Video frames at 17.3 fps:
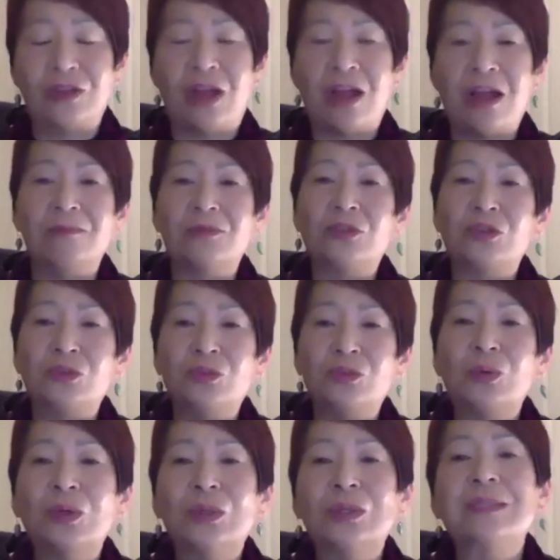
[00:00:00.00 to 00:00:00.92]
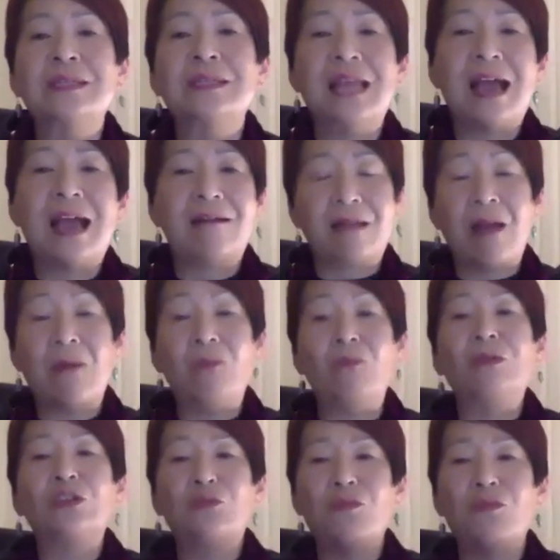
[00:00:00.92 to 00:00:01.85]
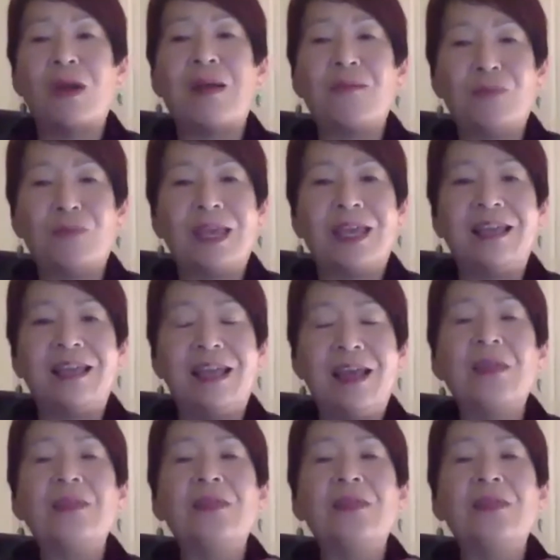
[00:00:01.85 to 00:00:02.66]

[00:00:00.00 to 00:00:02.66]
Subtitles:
time towards an outcome which might be